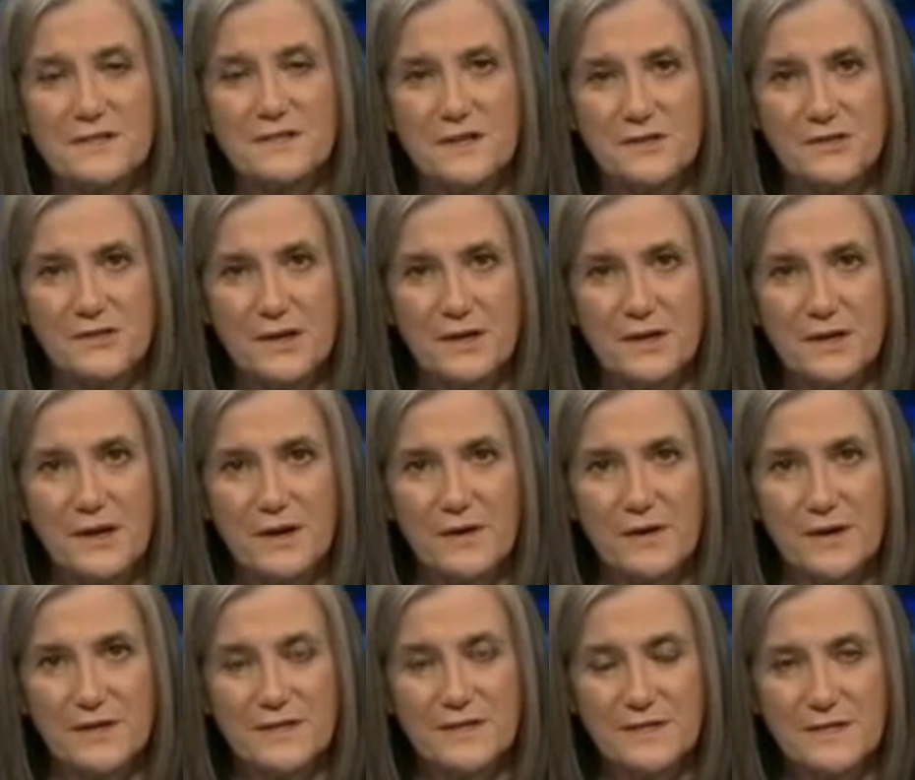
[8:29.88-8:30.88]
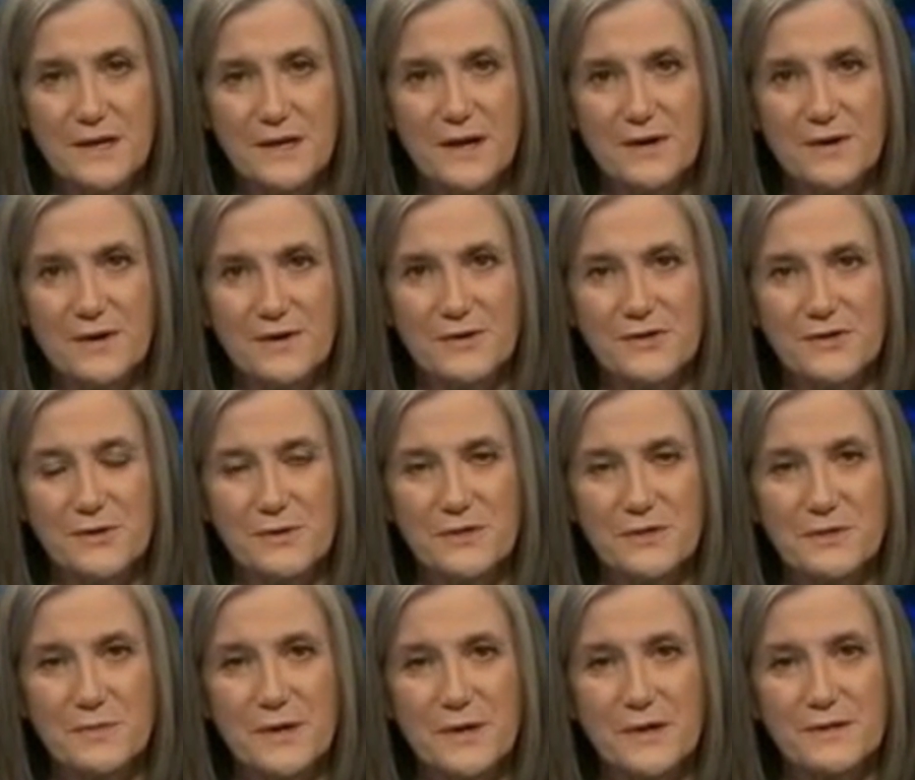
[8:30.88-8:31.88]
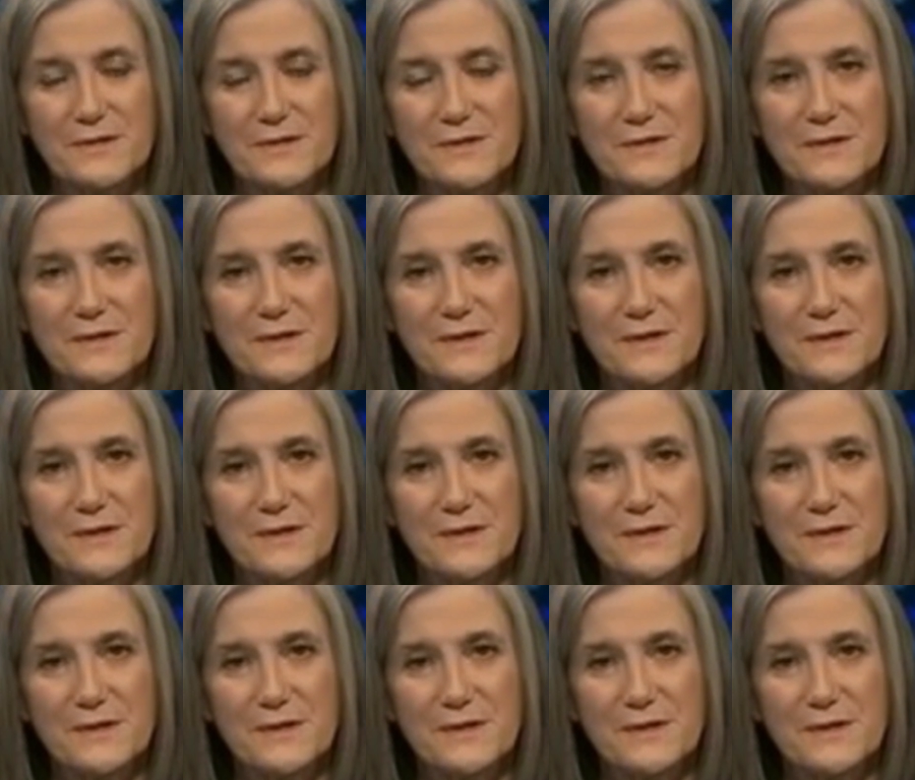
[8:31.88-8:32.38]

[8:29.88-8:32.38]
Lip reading: of State John Kerry's Hersh, your response.